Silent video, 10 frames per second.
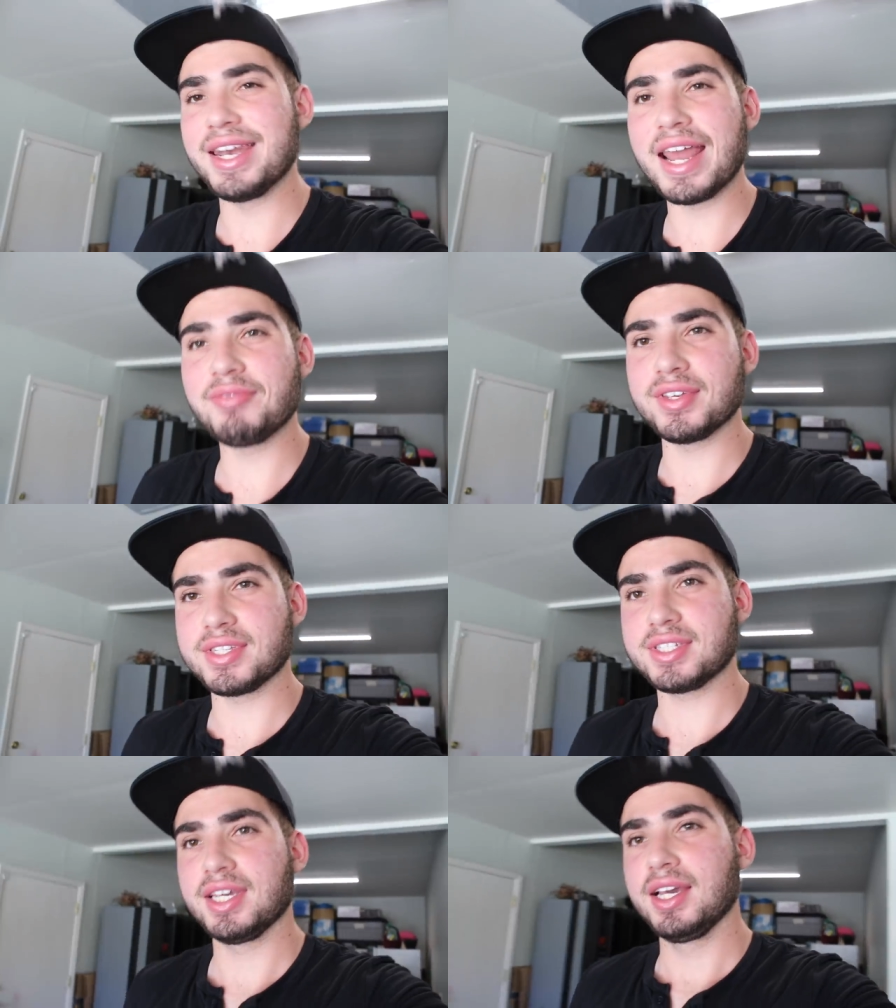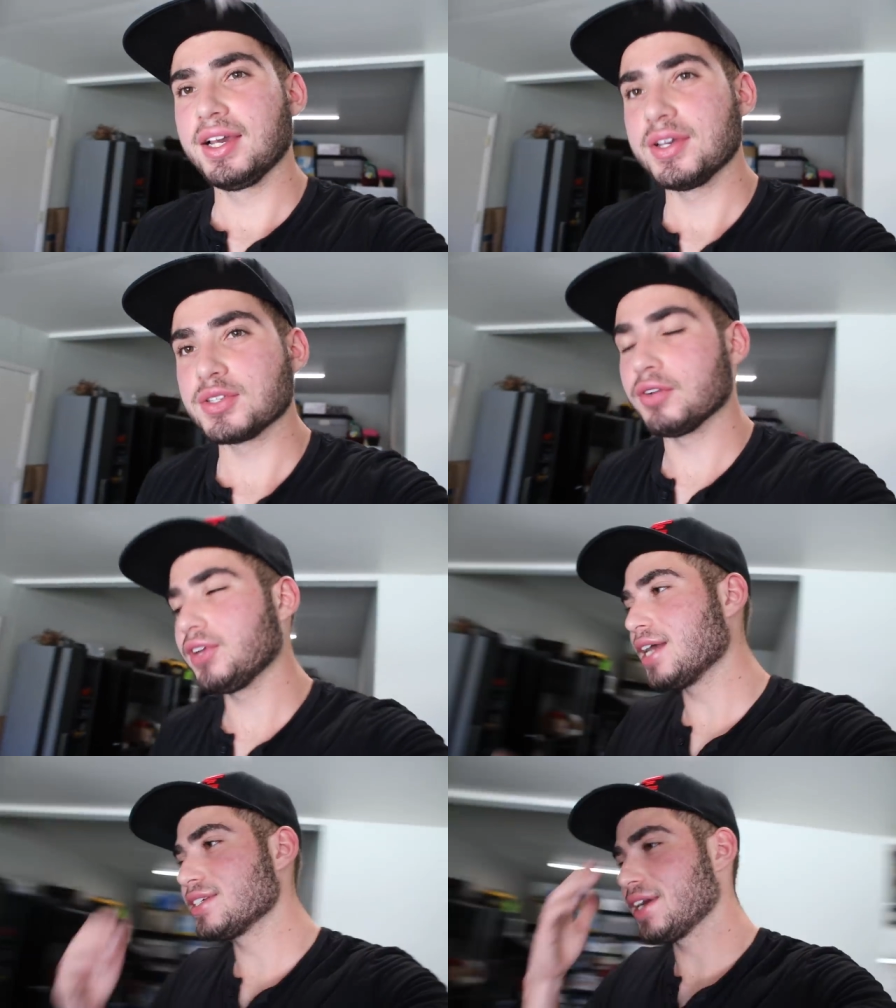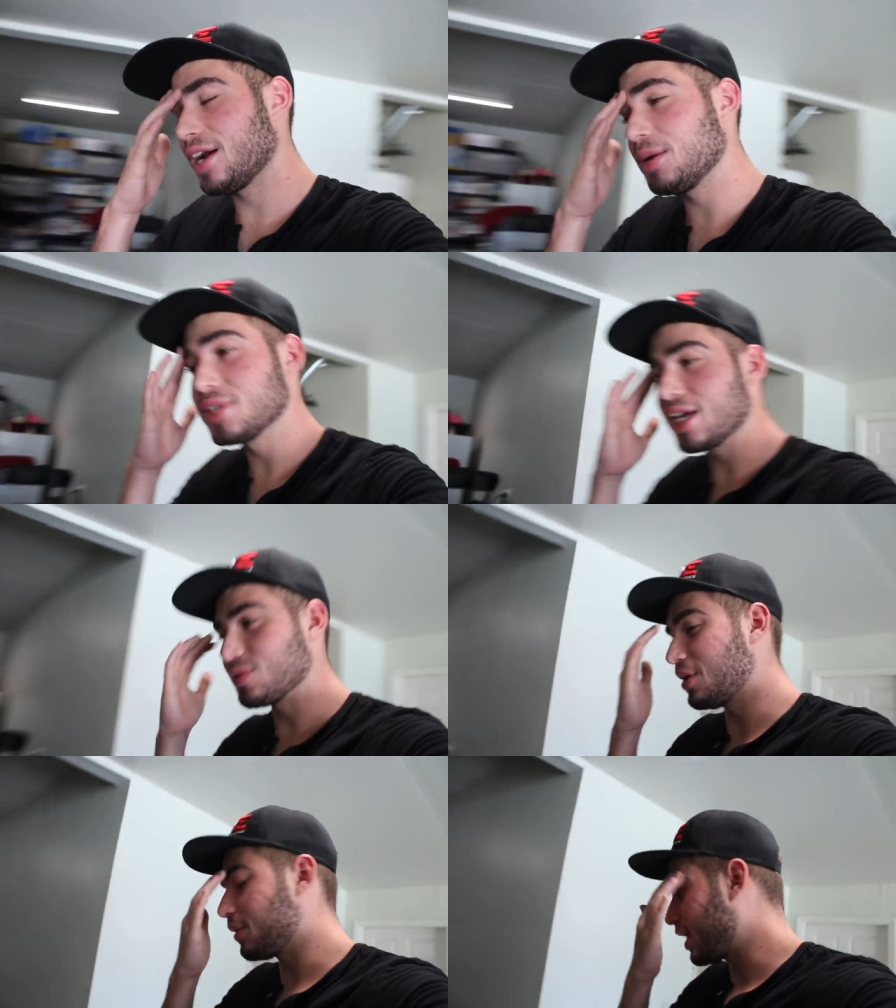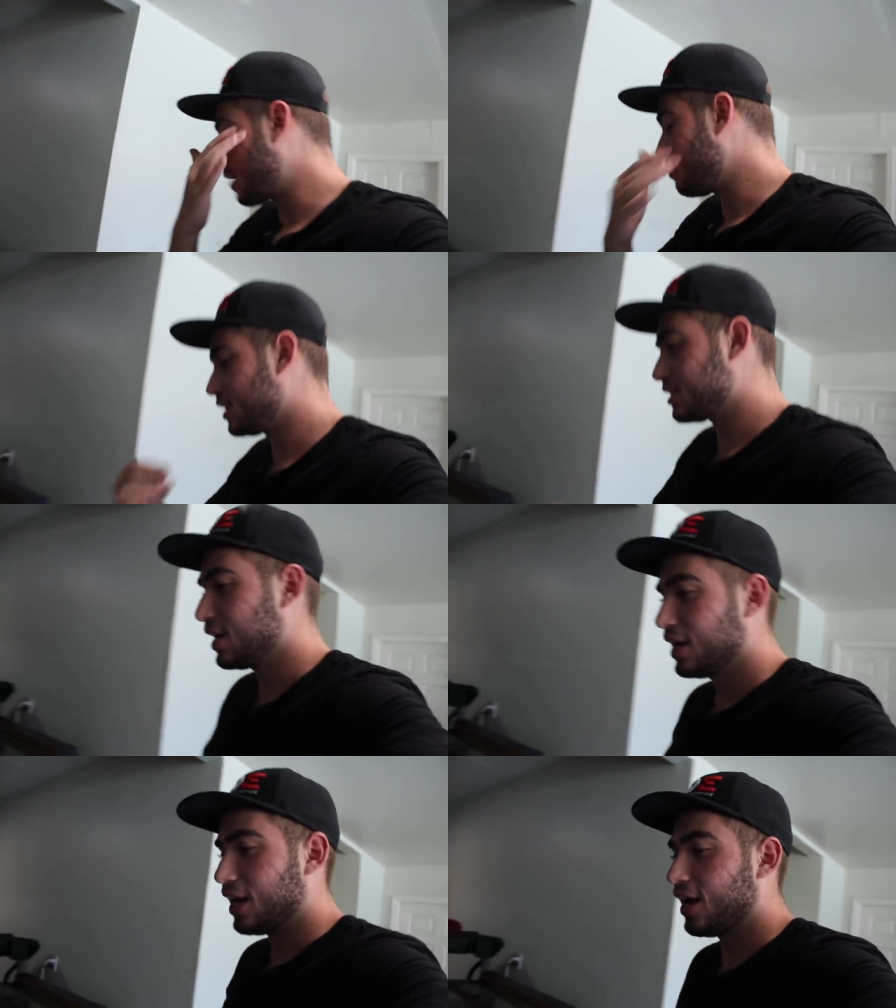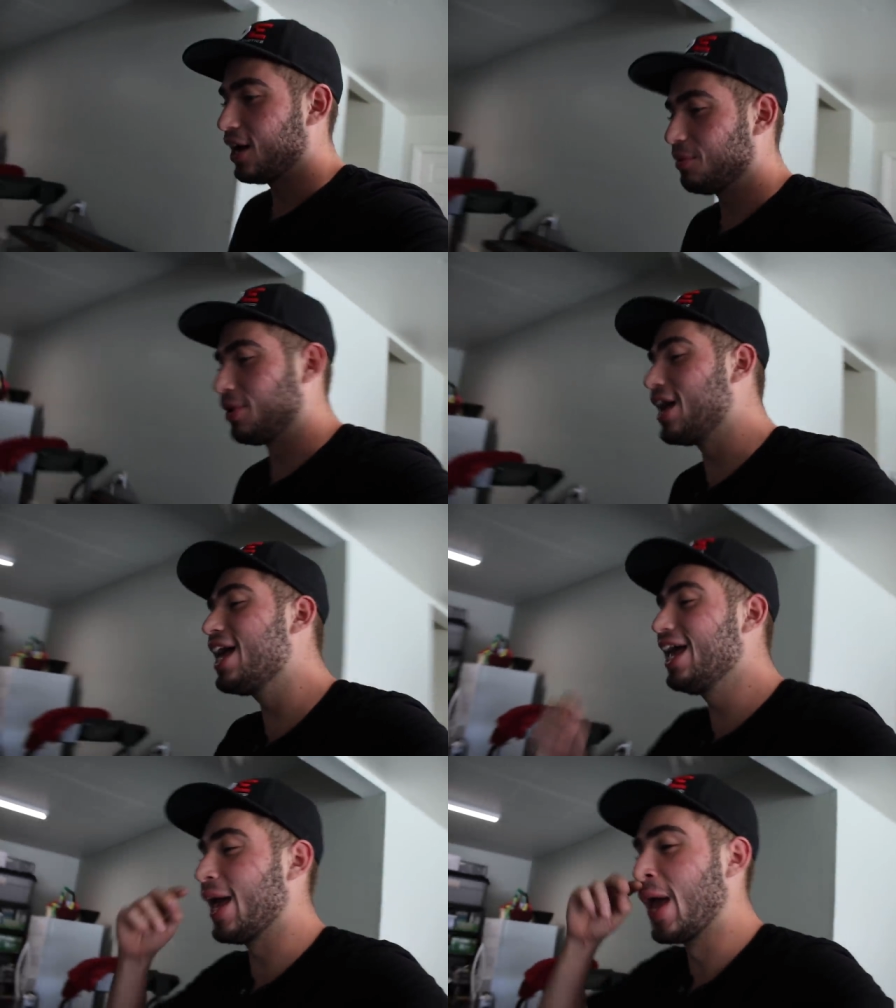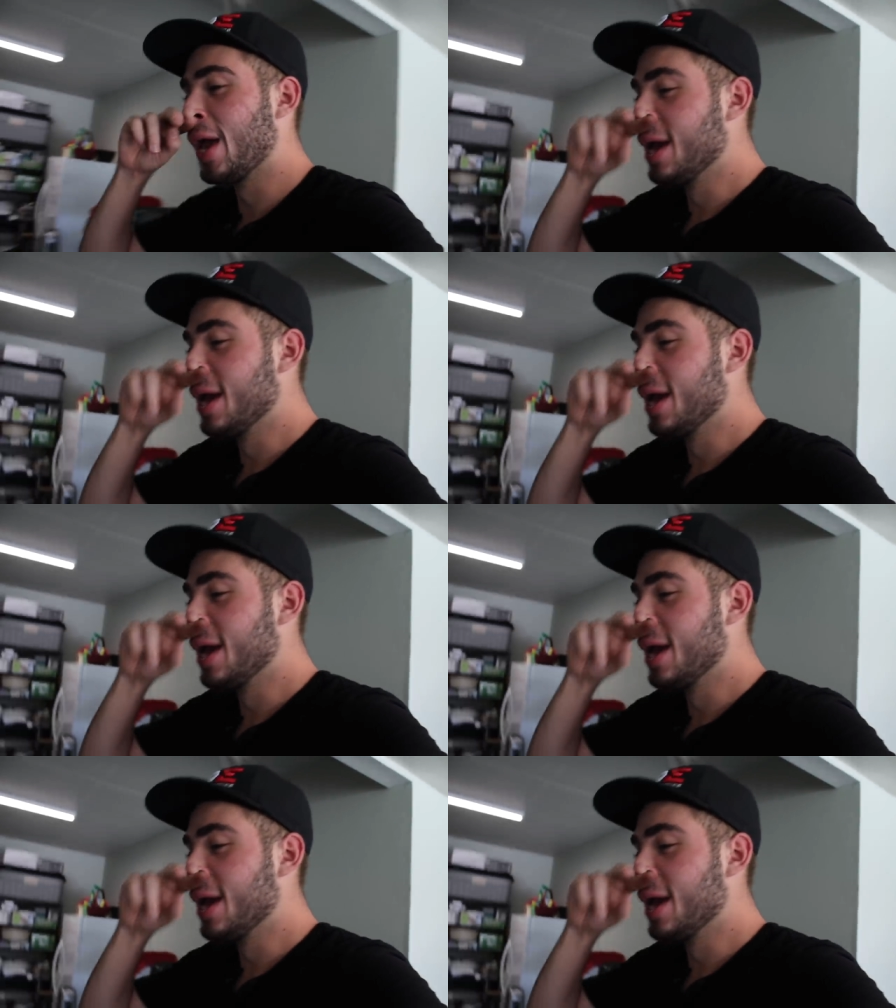an nefis. So if you guys are Arabs, you guys will know what that means. Uh, but,